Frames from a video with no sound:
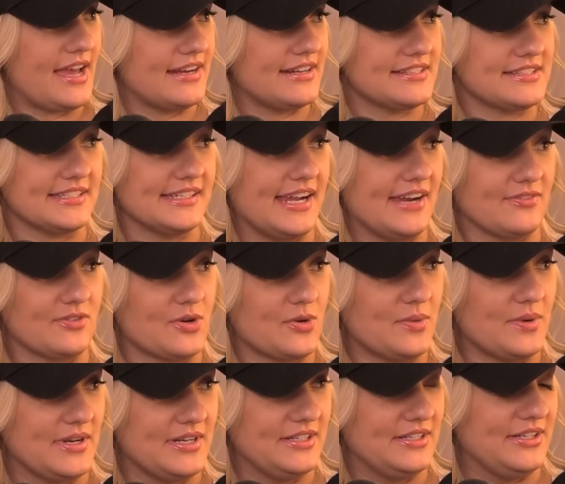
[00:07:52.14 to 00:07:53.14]
at us, and
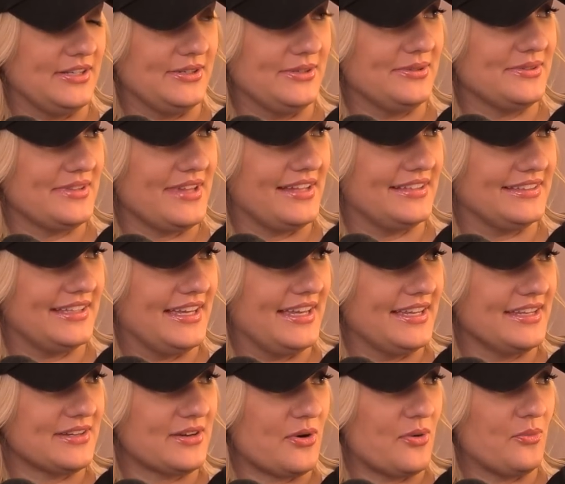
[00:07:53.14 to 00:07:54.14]
everyone knew that
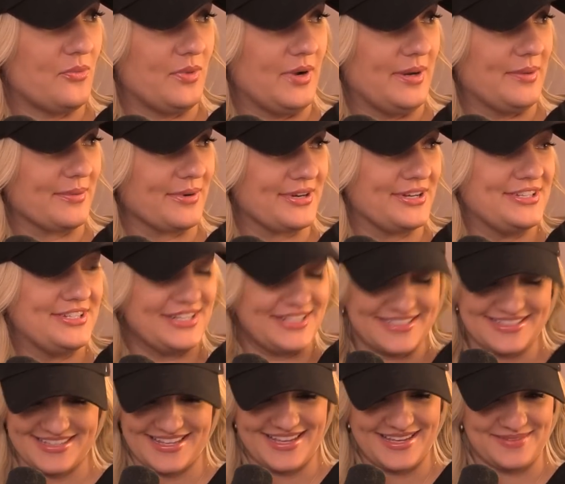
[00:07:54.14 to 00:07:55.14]
like we were
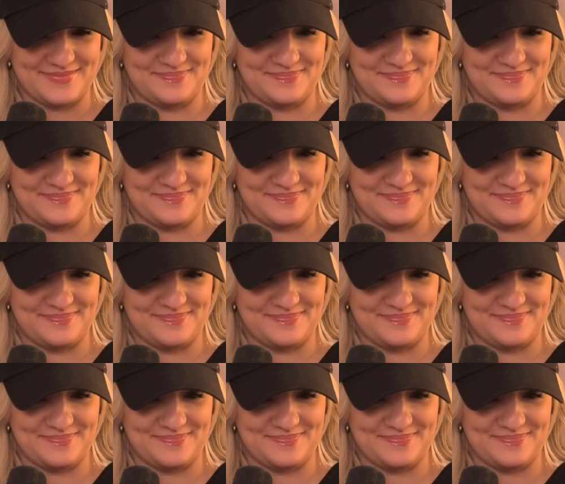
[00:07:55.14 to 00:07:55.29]
just like